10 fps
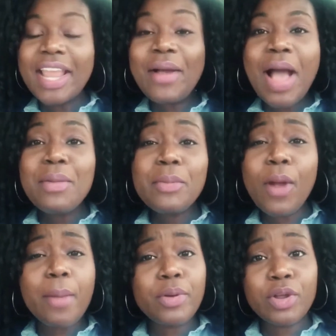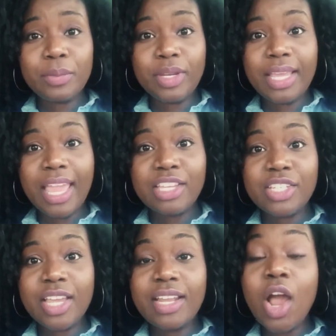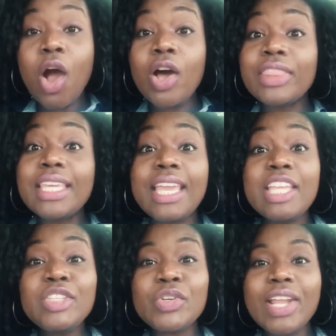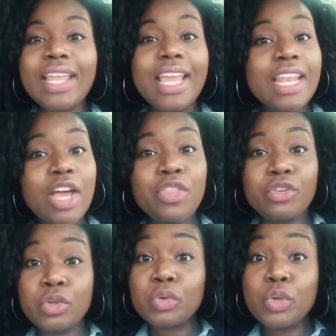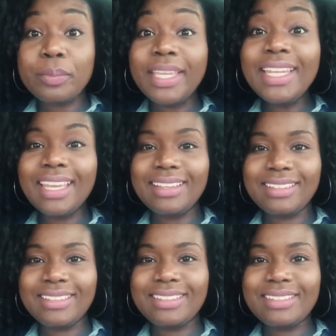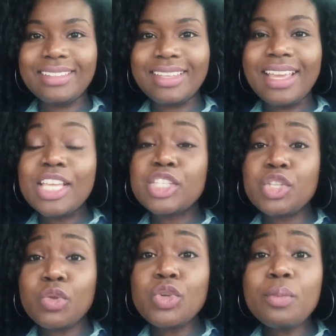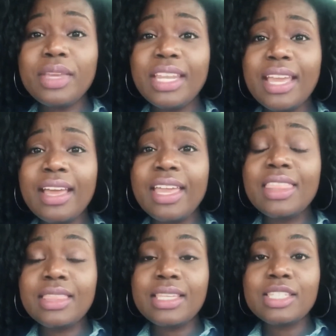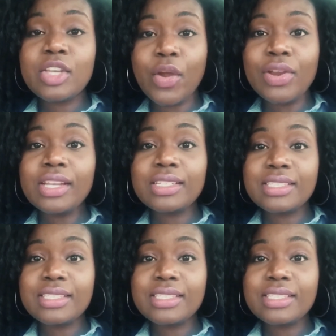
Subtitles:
Now, how about proper communication on the internet and other social media? Social media in these current